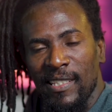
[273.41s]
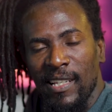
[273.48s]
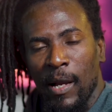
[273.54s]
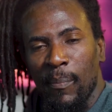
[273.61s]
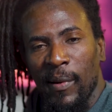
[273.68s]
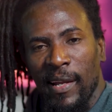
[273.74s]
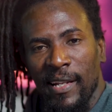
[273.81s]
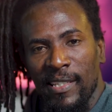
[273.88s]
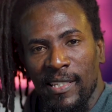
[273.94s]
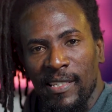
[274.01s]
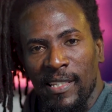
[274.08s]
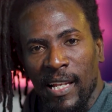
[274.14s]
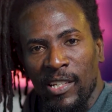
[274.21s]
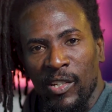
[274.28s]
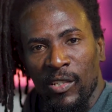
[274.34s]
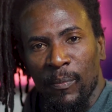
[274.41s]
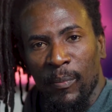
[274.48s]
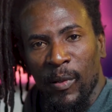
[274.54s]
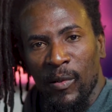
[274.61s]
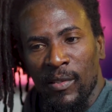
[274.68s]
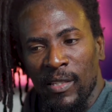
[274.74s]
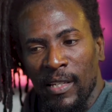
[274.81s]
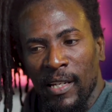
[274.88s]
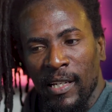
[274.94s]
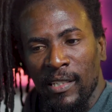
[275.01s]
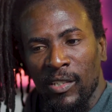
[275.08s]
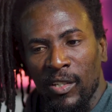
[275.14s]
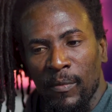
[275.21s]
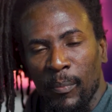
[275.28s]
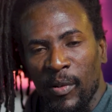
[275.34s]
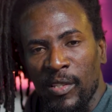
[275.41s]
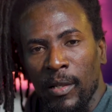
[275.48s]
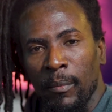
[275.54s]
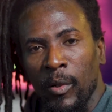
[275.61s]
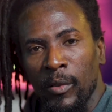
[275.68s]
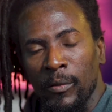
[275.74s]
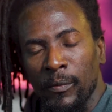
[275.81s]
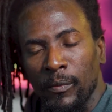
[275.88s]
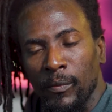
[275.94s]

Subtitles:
that just plugs in and just press a button,